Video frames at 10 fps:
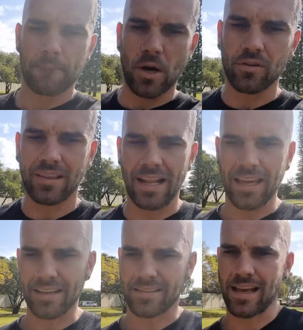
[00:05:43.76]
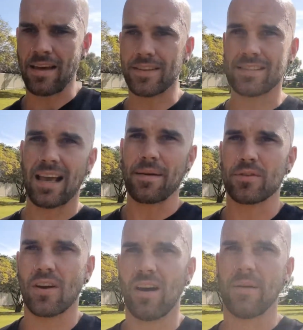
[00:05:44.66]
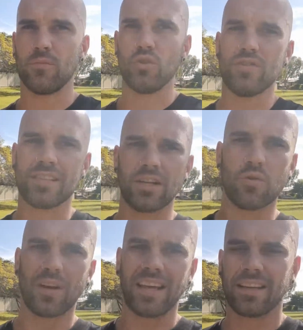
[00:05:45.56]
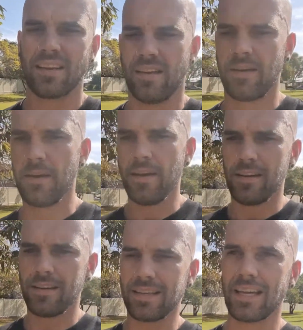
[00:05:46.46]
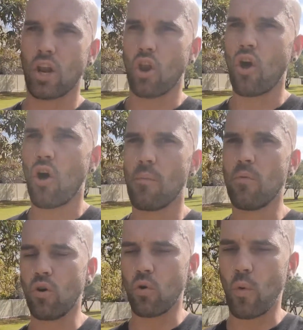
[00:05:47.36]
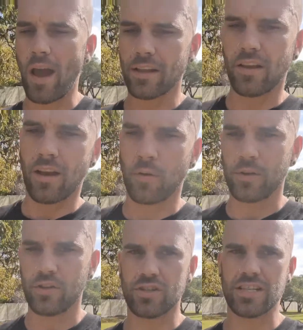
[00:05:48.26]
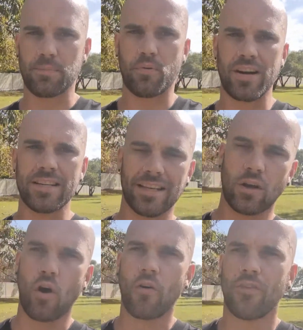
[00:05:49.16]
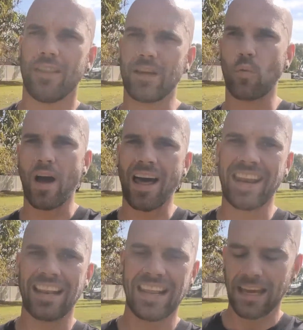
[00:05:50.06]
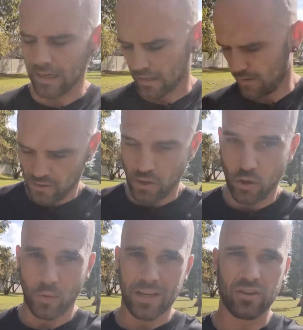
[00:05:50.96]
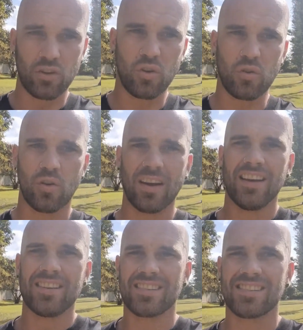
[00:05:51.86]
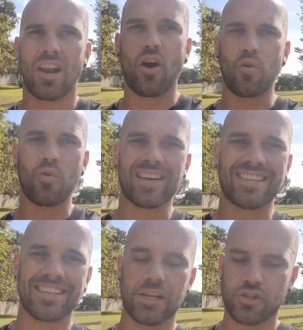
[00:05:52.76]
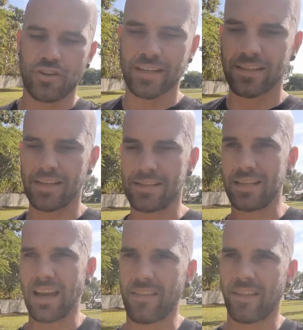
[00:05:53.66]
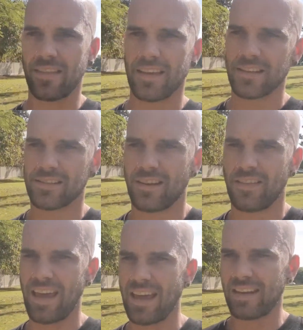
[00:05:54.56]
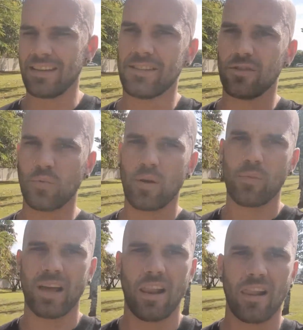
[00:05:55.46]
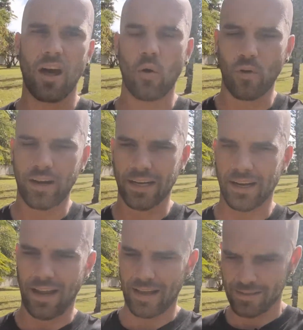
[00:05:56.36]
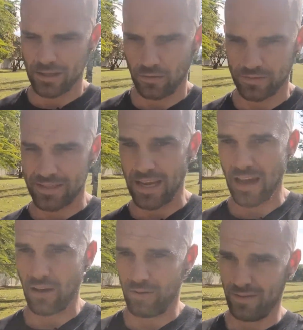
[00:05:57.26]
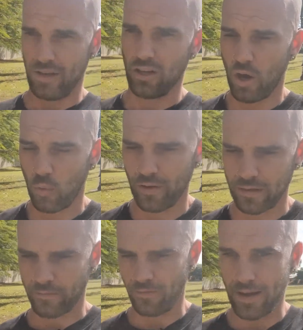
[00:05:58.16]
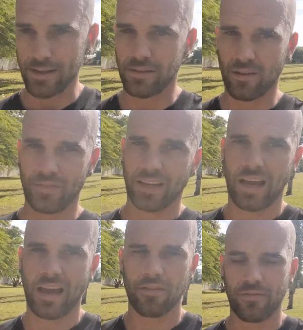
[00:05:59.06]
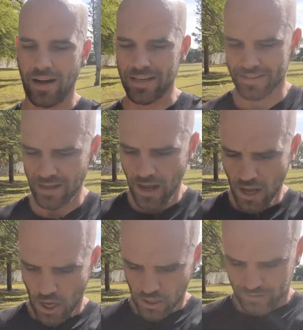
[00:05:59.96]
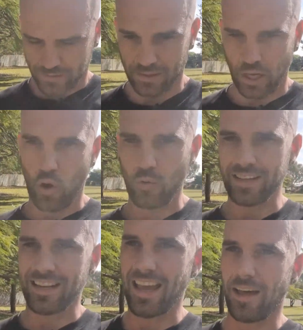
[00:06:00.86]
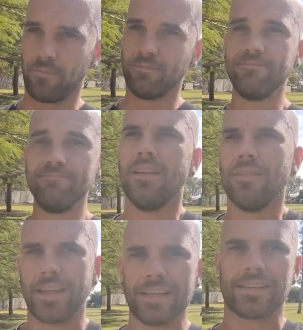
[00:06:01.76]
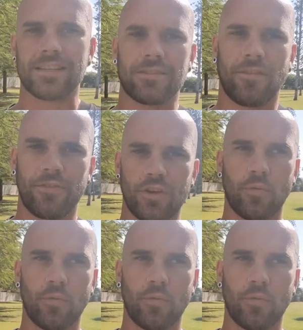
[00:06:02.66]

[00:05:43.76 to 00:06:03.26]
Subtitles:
both legs at the same time. Do single leg. You can get a lot more weight going when you're just pressing off the one leg. We can do slow eccentrics is the other thing. So that is when we're lowering ourselves down, the lowering phase of the calf raise. Slow it down. There's just a few